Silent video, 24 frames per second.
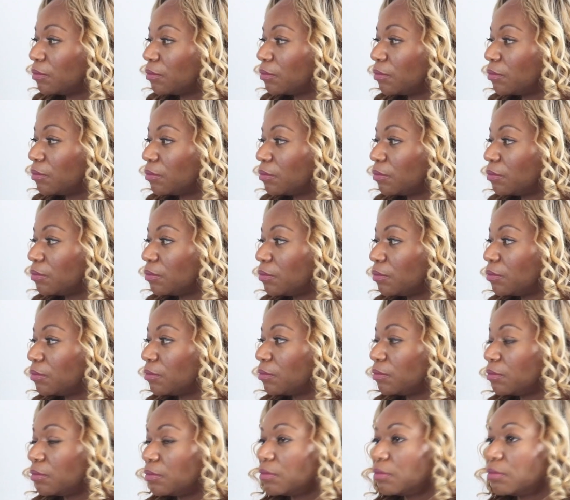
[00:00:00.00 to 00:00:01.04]

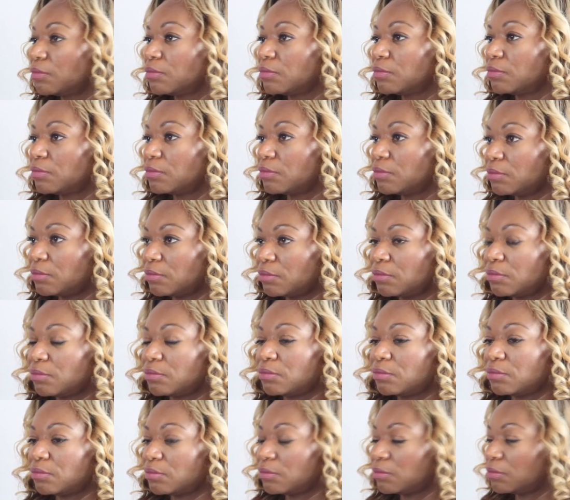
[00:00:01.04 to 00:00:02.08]

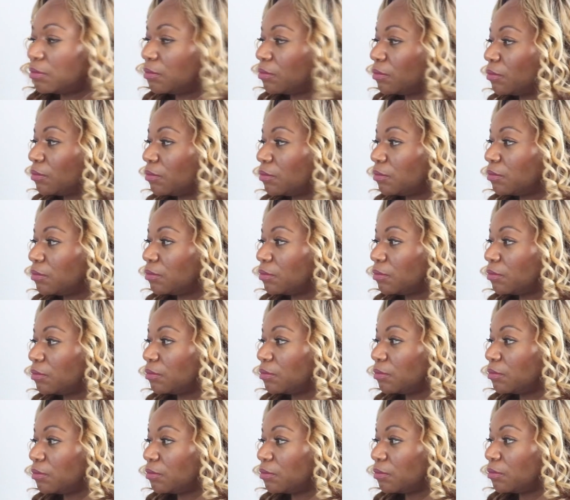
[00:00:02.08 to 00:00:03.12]

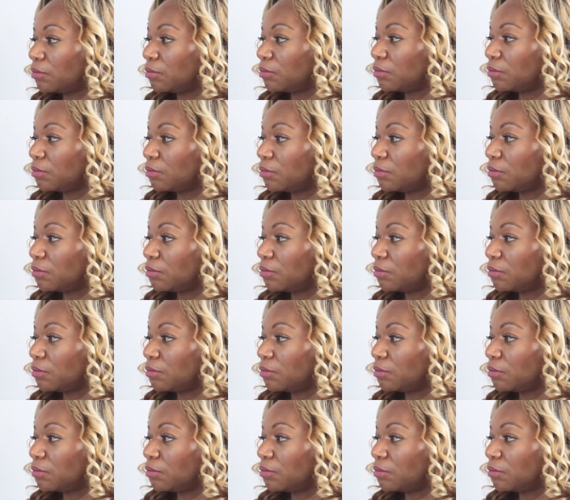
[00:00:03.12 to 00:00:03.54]
[no speech]